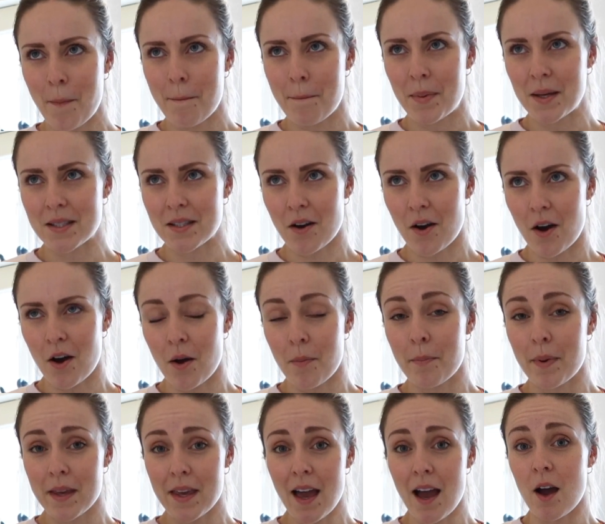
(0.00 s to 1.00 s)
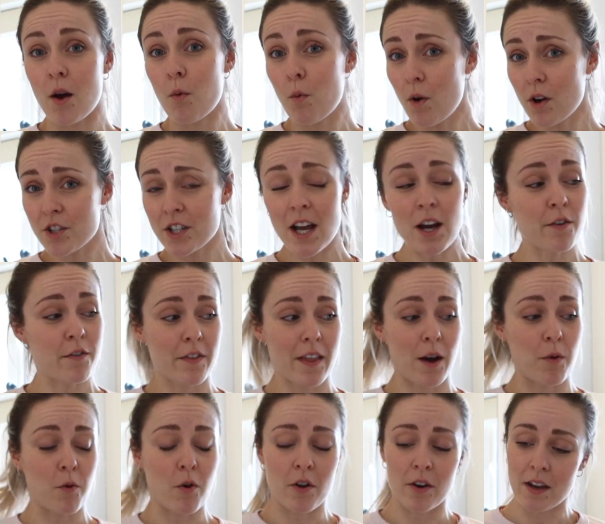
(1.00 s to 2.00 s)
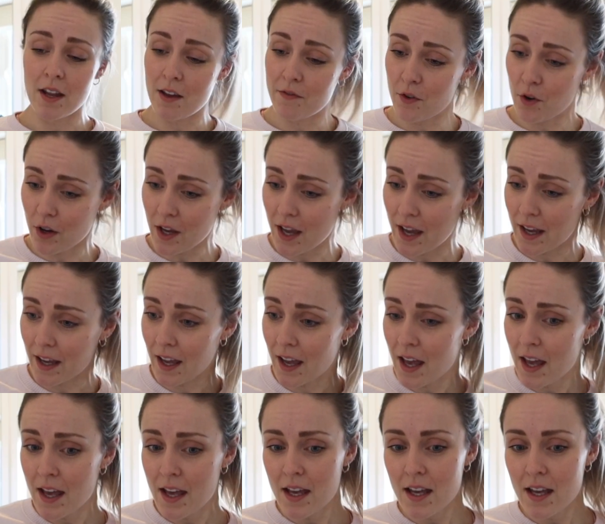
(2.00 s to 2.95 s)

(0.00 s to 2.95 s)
Bizarre. But yeah, watch out for that one if you're getting